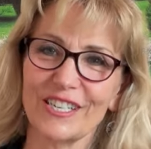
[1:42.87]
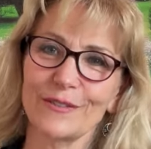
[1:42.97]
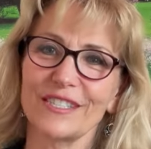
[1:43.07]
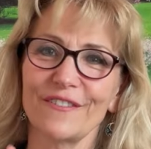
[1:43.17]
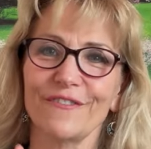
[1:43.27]
It
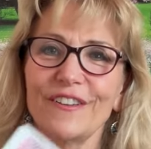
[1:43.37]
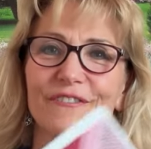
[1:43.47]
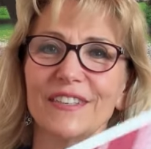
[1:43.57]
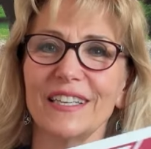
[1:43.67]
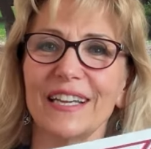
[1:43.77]
was a
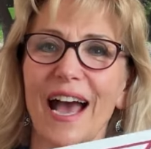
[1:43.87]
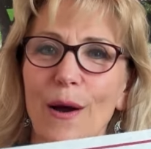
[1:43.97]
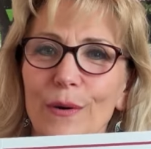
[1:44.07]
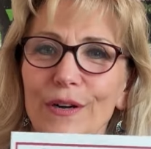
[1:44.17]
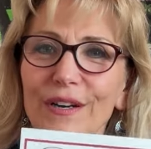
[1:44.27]
fifty
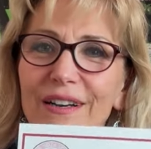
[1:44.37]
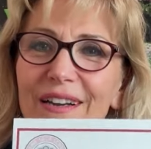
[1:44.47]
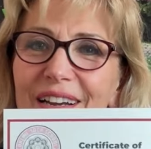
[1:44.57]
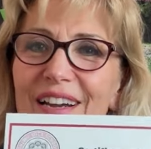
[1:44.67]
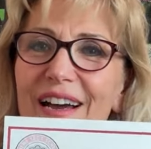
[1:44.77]
hour
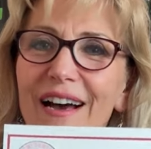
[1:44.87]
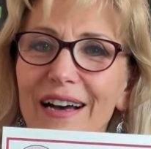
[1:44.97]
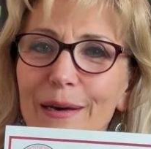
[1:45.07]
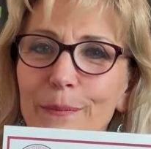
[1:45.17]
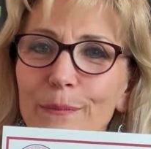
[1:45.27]

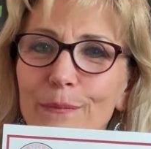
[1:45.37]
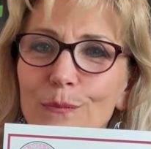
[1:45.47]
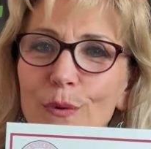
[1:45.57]
um,